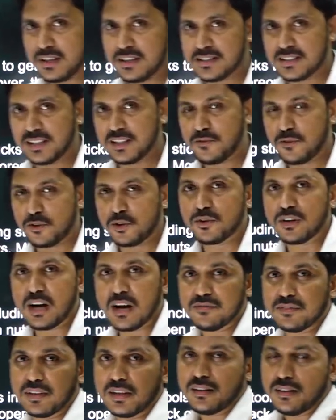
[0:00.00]
can see the
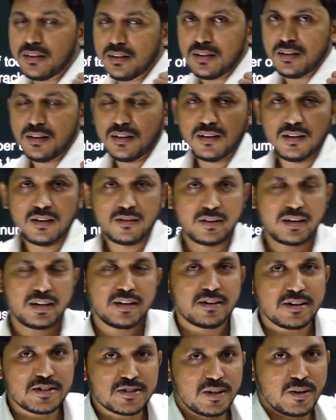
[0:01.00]
photograph there very
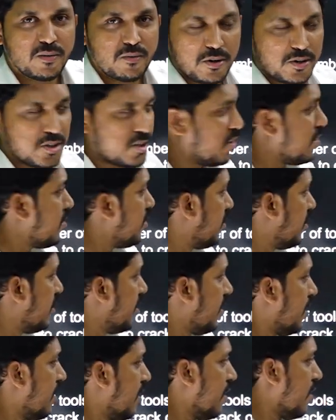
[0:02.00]
interesting question
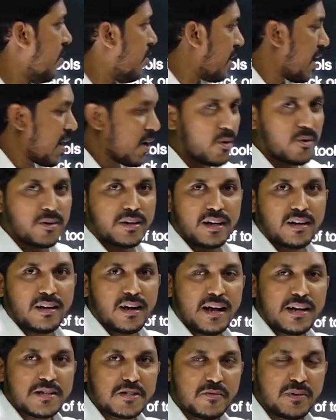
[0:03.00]
orangutan
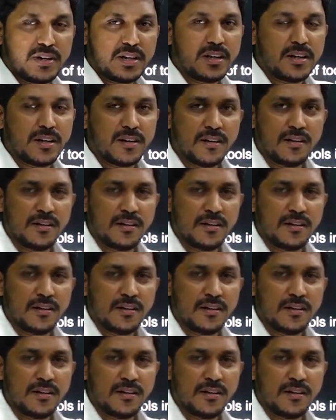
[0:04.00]
has very